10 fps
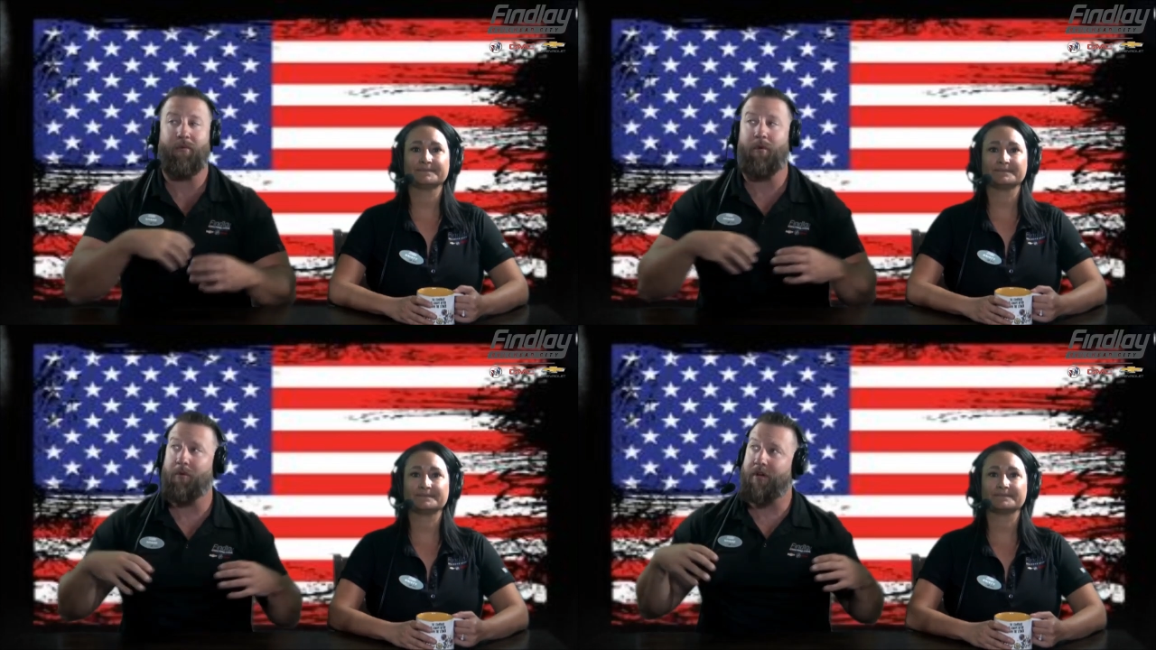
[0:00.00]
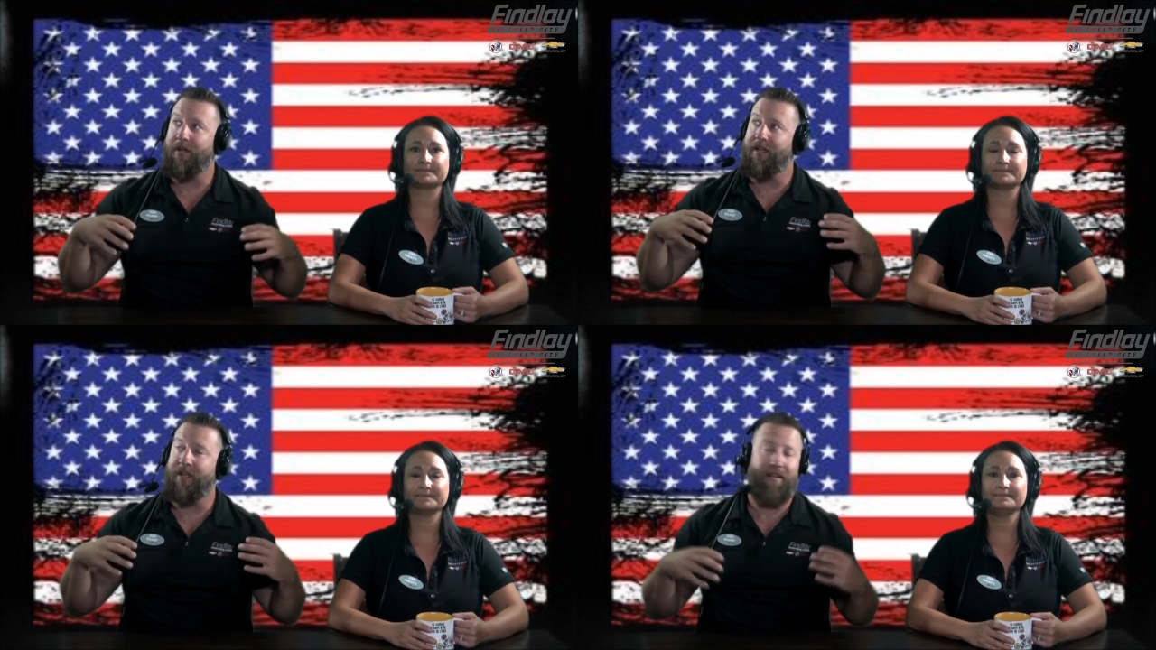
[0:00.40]
Speaker 1: We work
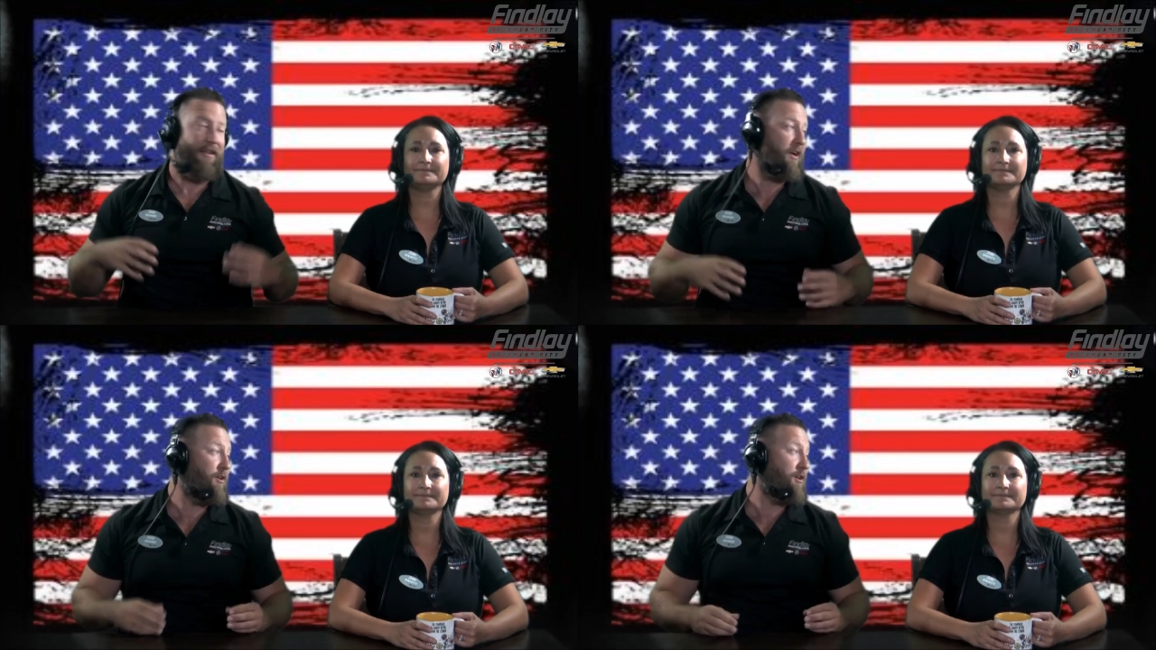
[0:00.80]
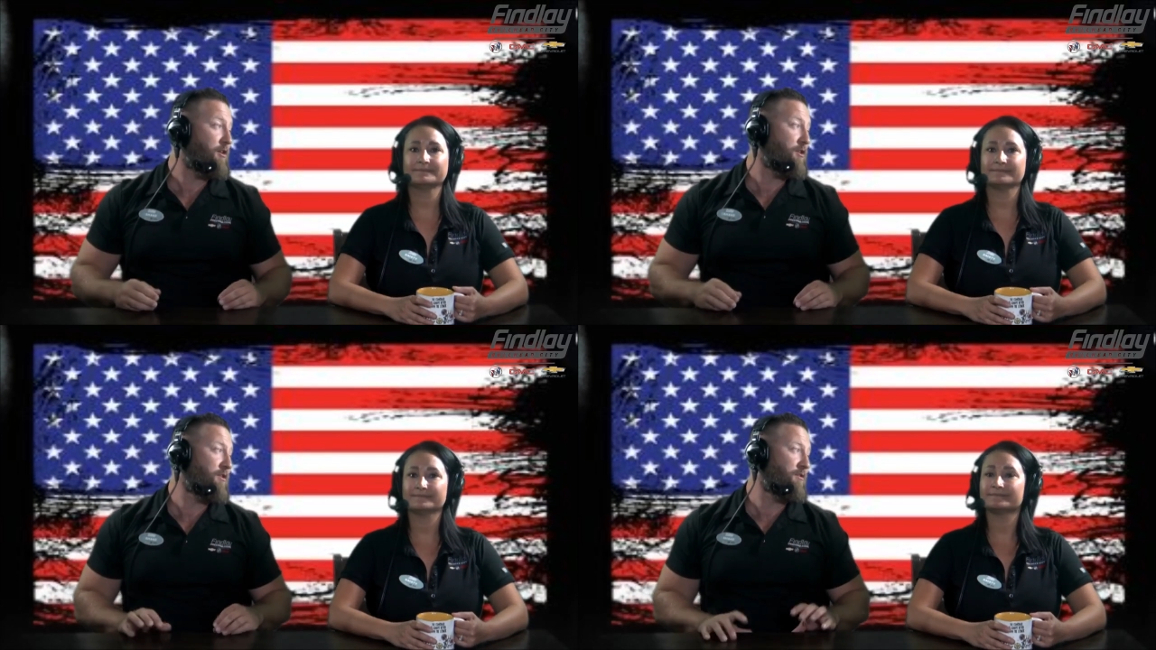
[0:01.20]
in a air
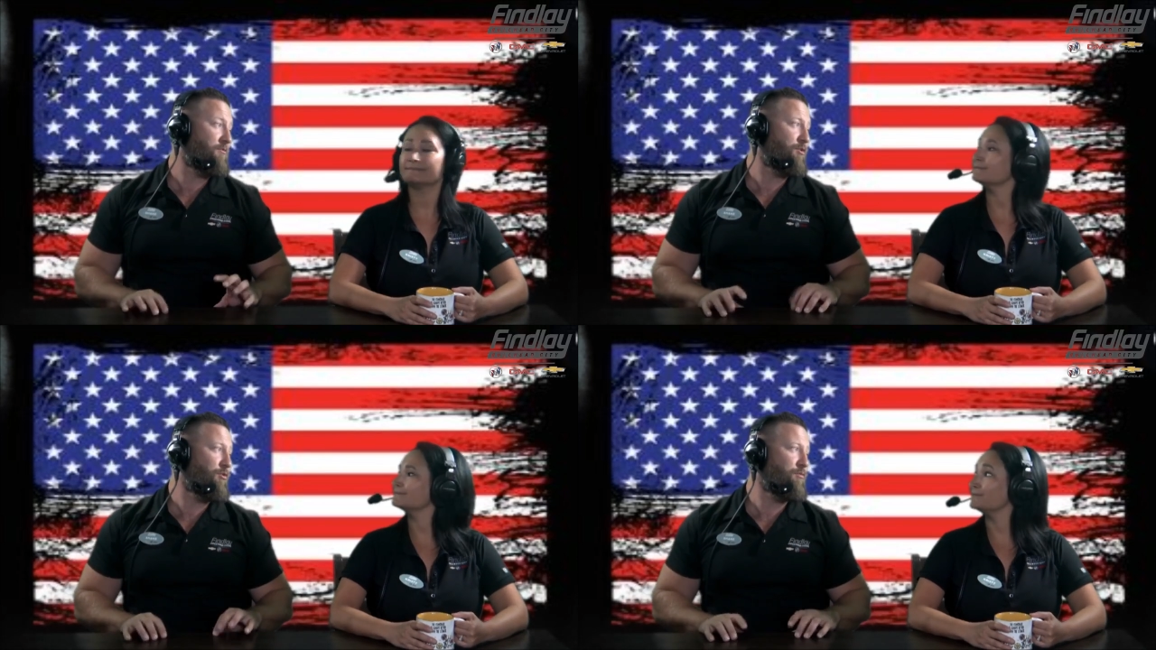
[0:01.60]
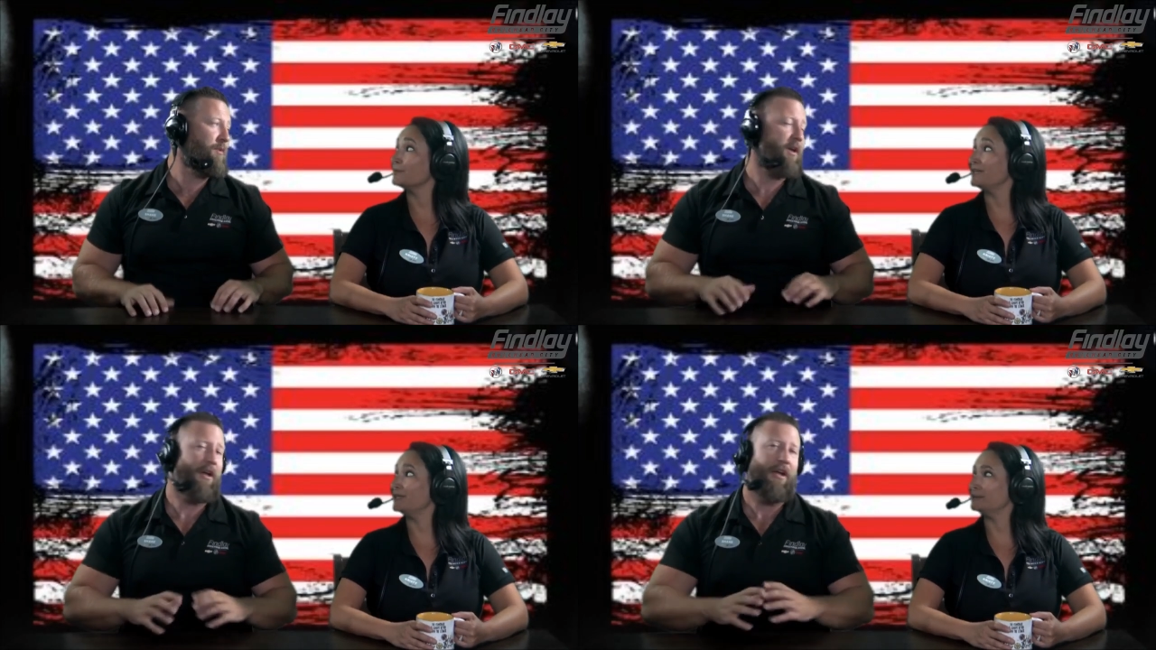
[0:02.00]
conditioned room.
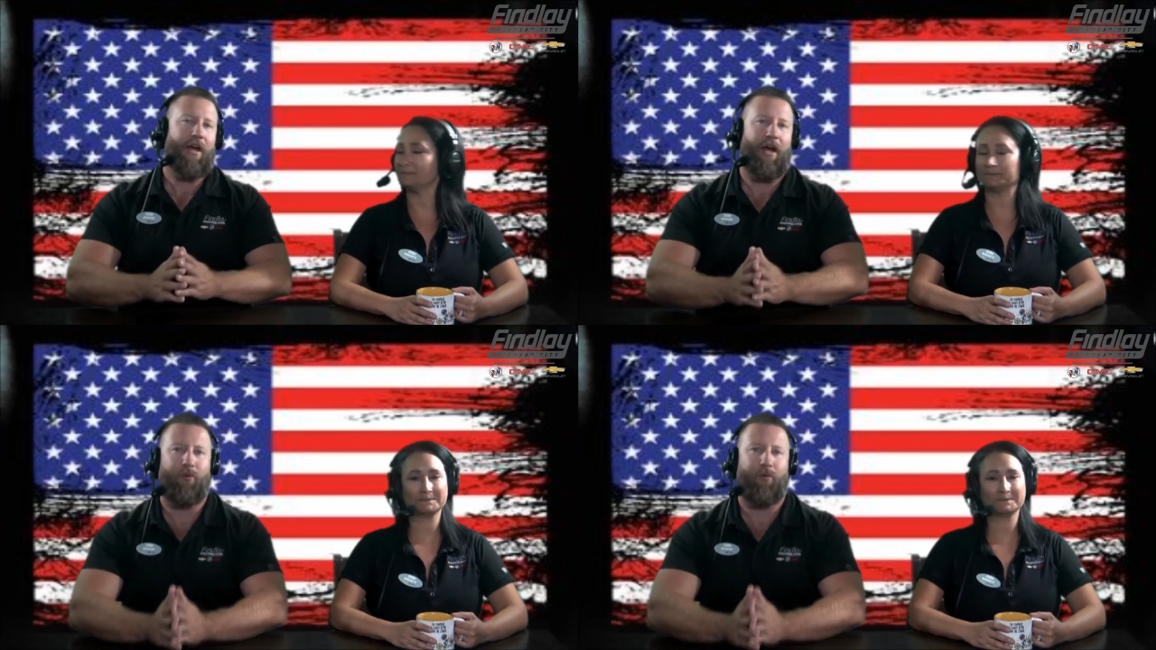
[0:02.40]
We do. I